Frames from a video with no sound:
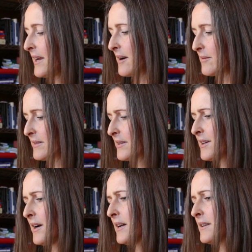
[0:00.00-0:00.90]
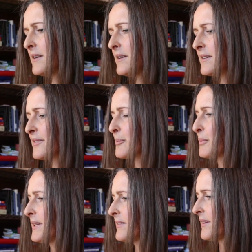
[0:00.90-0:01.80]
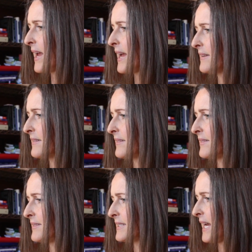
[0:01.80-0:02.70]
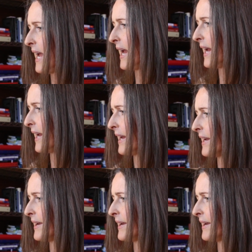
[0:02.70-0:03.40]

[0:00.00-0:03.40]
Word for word: Hair, what's it called? Spritz and Stay.